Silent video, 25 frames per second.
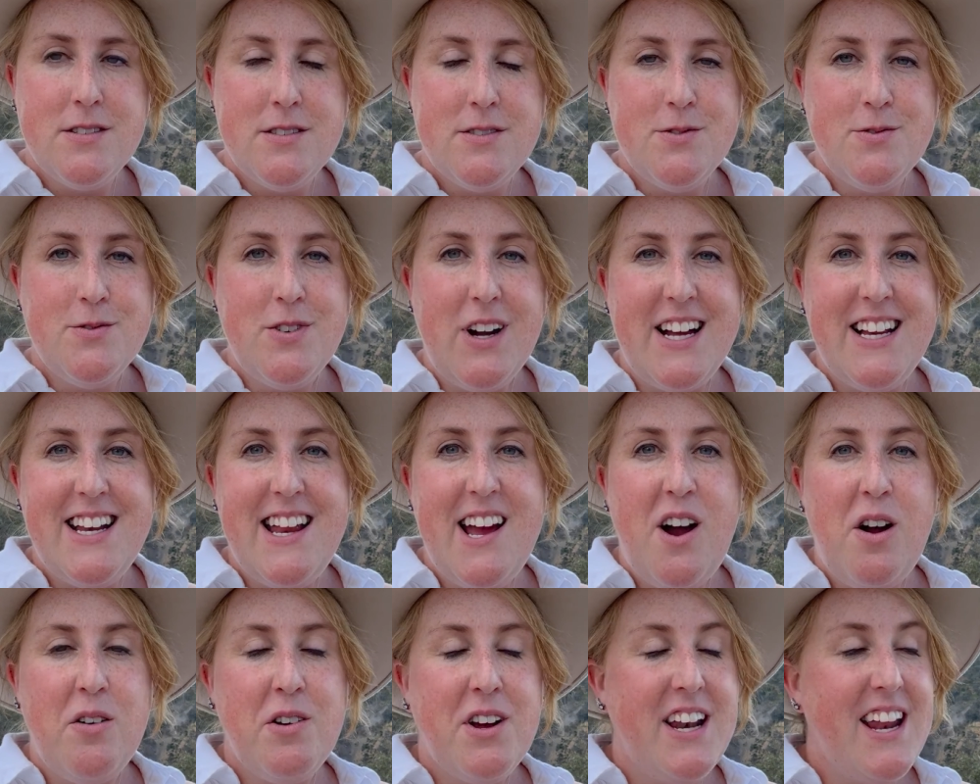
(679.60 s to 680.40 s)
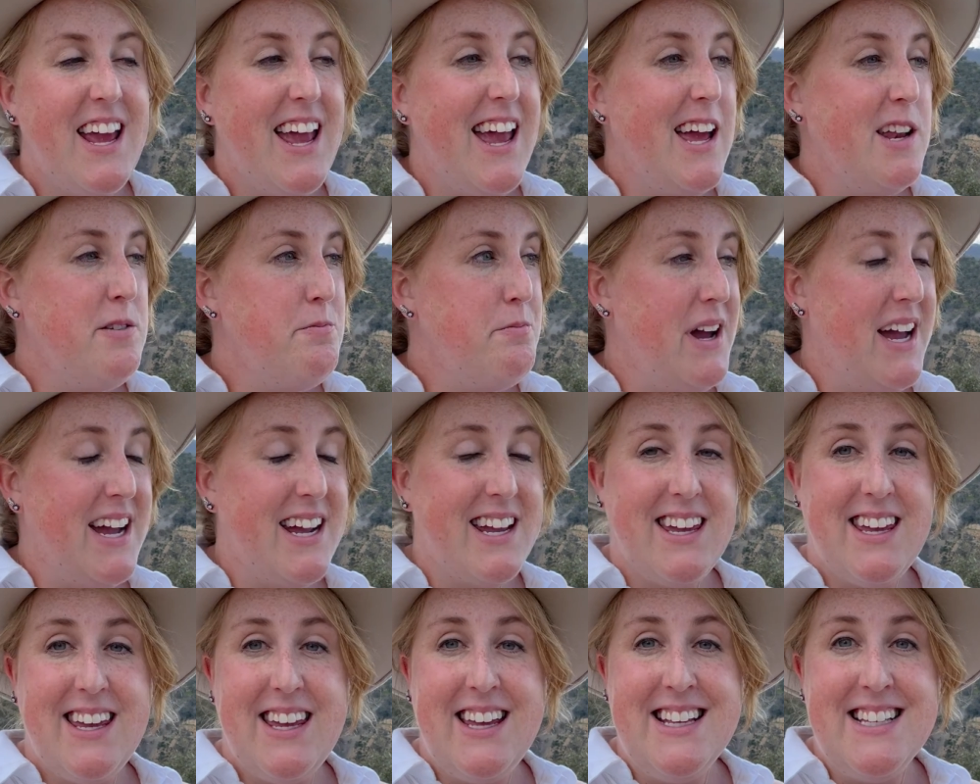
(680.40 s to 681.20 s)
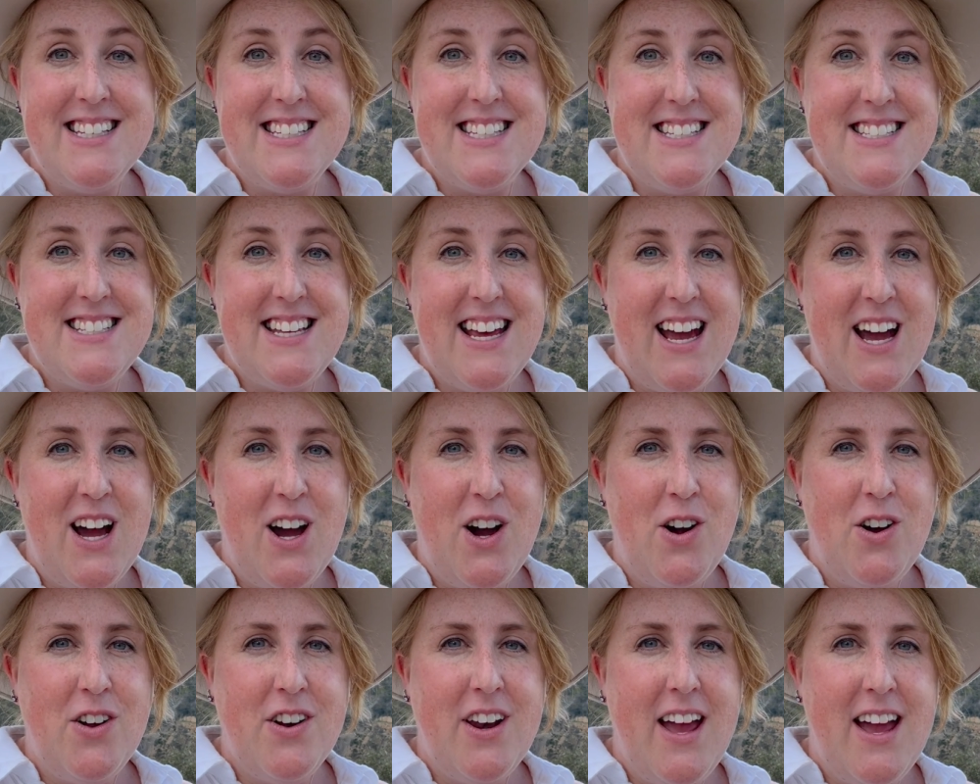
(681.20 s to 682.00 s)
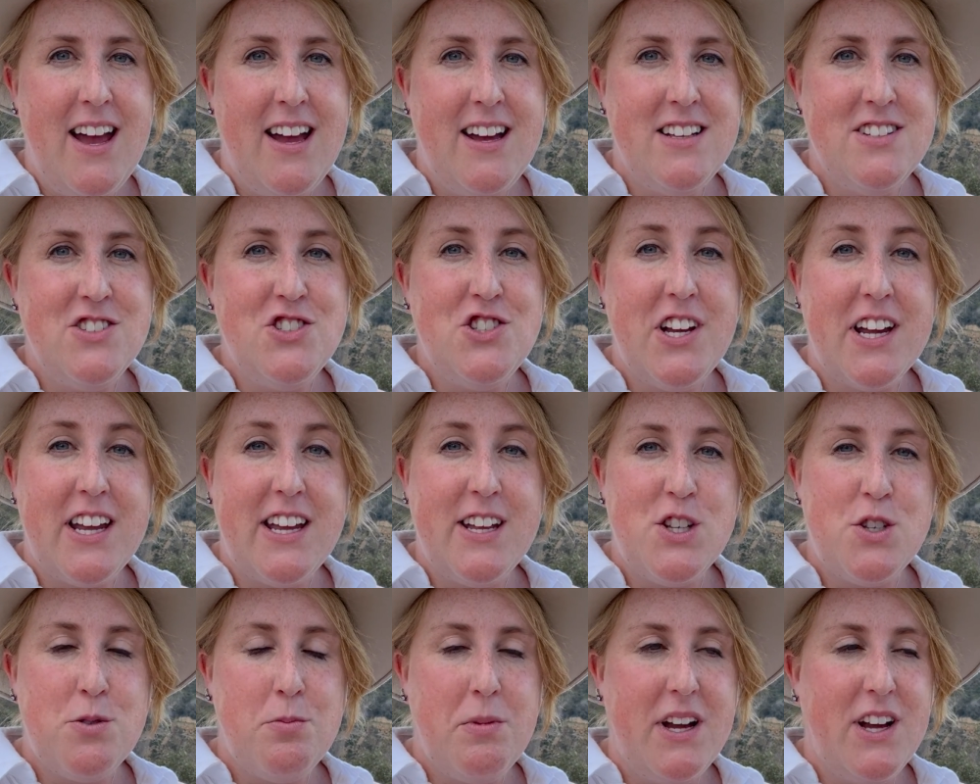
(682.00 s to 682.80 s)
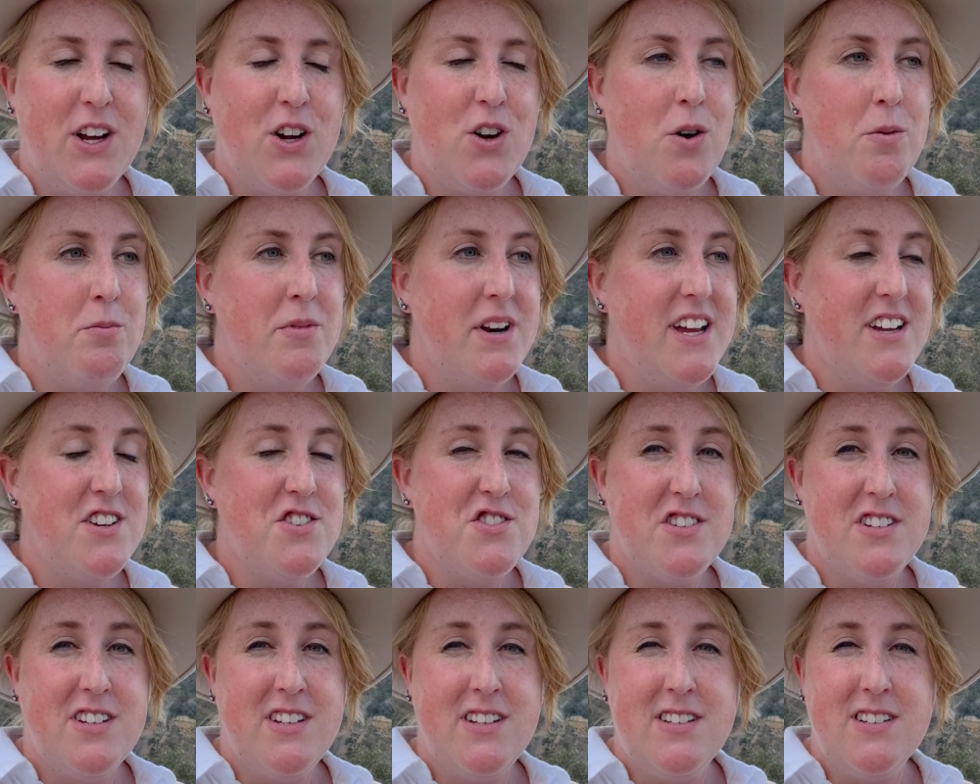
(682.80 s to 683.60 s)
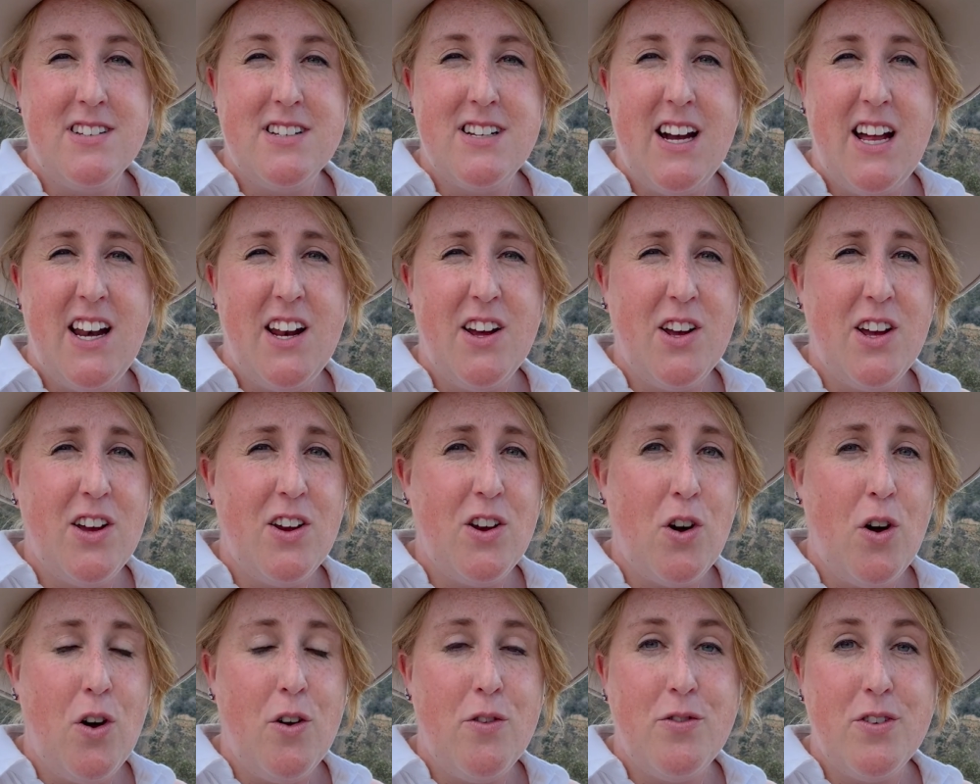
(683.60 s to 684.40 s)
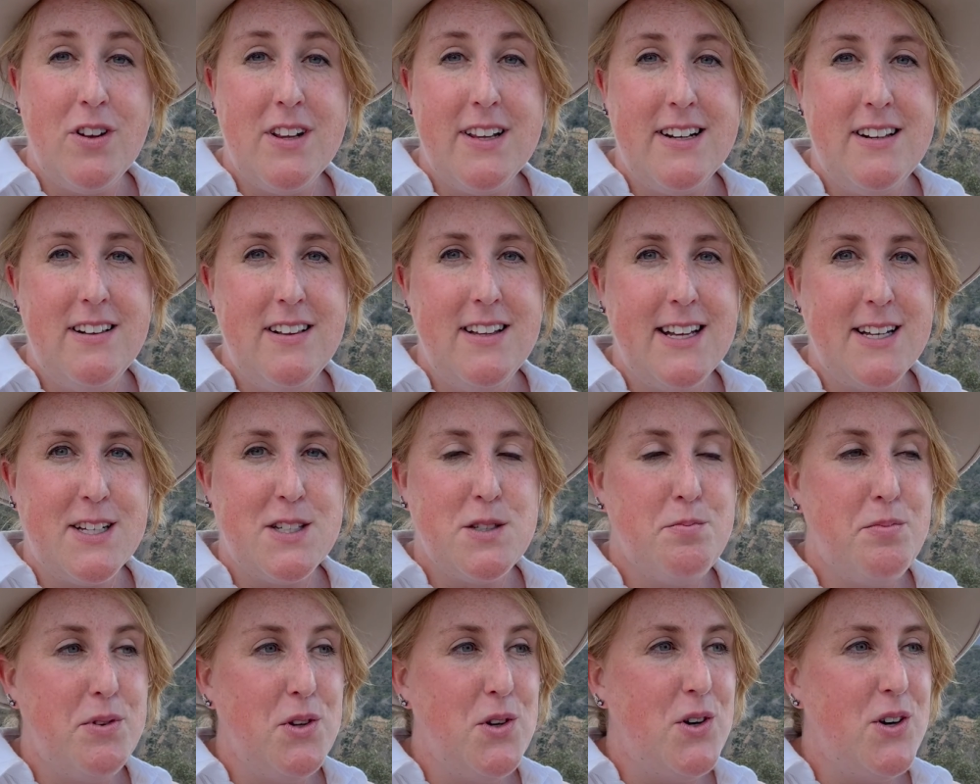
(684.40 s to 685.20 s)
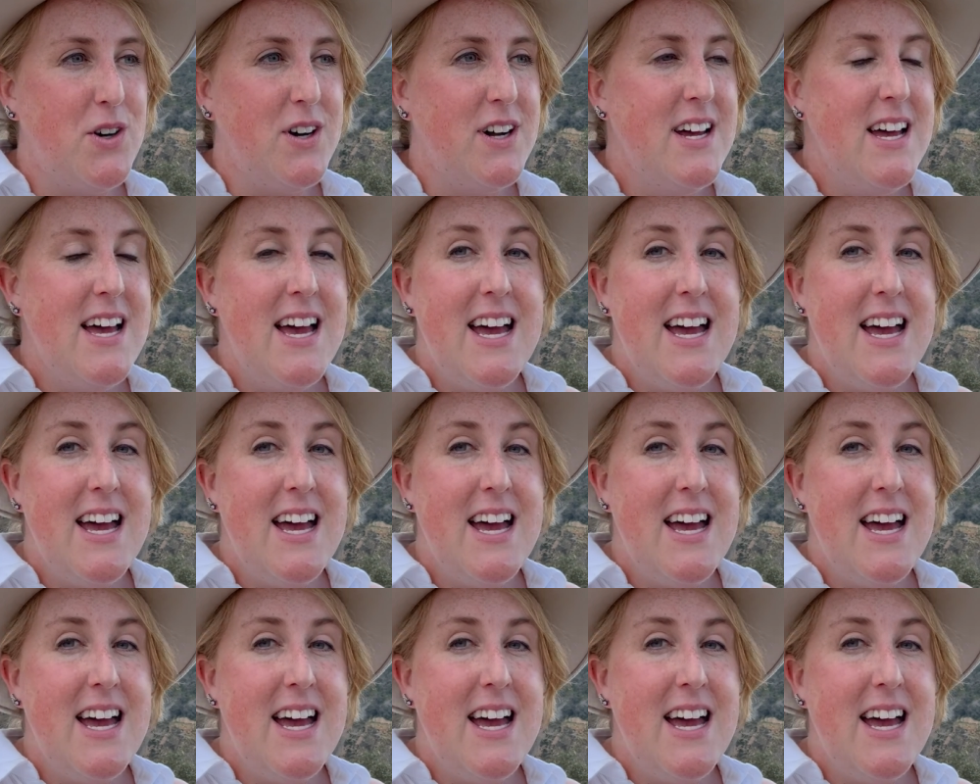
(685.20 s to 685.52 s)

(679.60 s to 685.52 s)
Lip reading: Right now I'm going to head back into town and check into my accommodation and kind of go for a little explore.